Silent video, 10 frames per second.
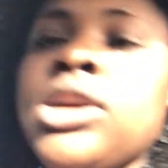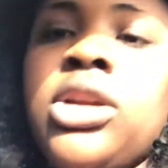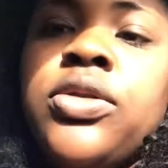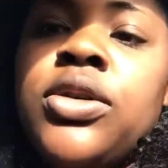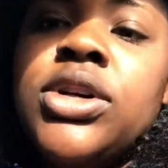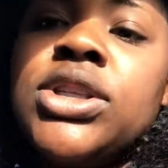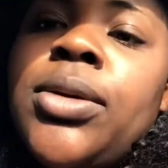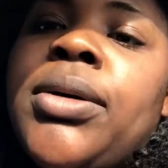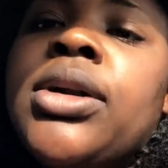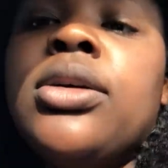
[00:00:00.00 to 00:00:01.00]
and of course I
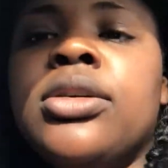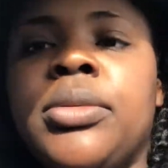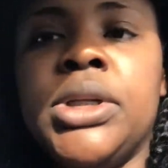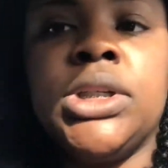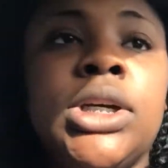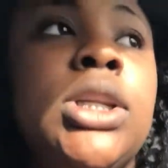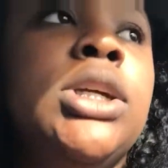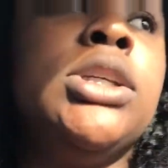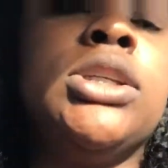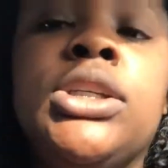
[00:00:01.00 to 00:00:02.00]
bought a whole bunch of
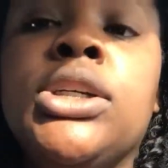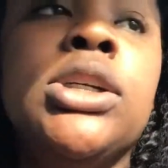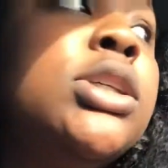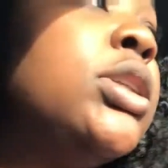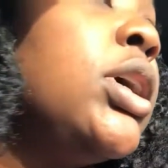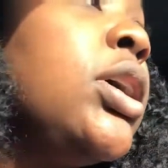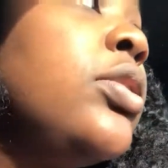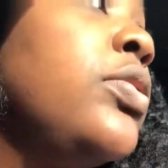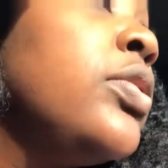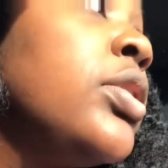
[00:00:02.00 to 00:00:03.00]
unnecessary
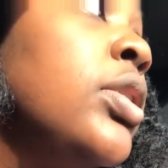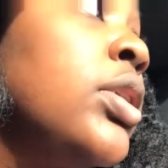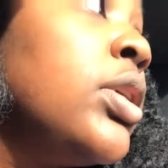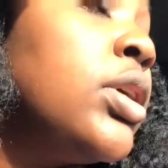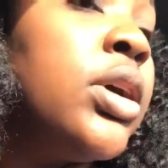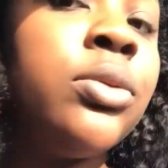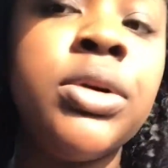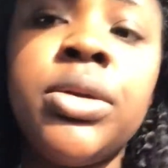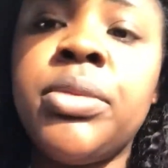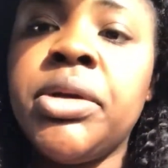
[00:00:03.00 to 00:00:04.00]
stuff. It
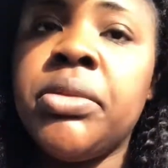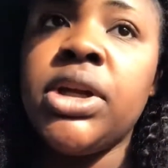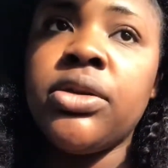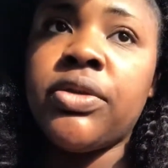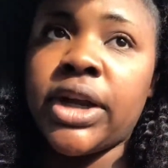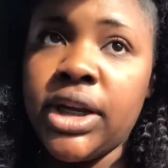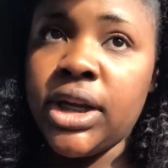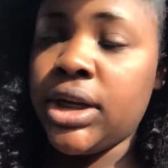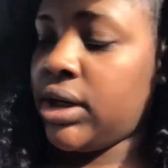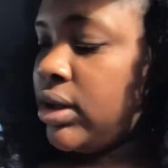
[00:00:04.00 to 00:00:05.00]
wouldn't be me if I
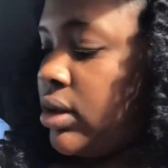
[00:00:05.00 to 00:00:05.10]
didn't.